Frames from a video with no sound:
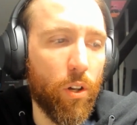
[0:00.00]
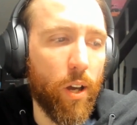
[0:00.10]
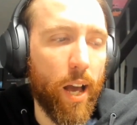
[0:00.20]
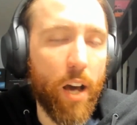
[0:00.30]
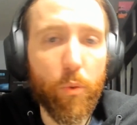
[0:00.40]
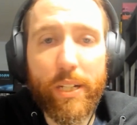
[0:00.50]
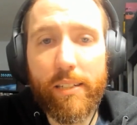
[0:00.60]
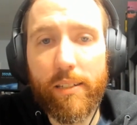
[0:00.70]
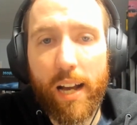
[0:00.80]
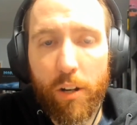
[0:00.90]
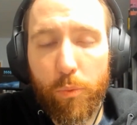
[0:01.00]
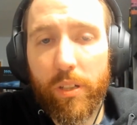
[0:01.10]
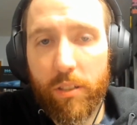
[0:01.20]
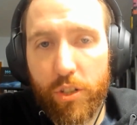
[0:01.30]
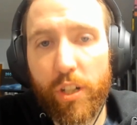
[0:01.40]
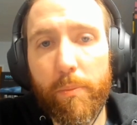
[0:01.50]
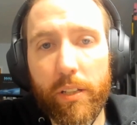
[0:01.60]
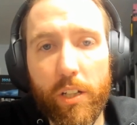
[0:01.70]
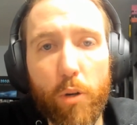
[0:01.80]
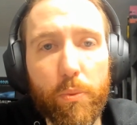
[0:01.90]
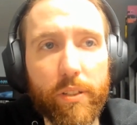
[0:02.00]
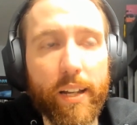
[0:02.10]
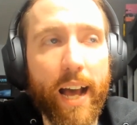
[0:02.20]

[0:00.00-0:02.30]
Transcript: how do we how do we legitimately cope with that?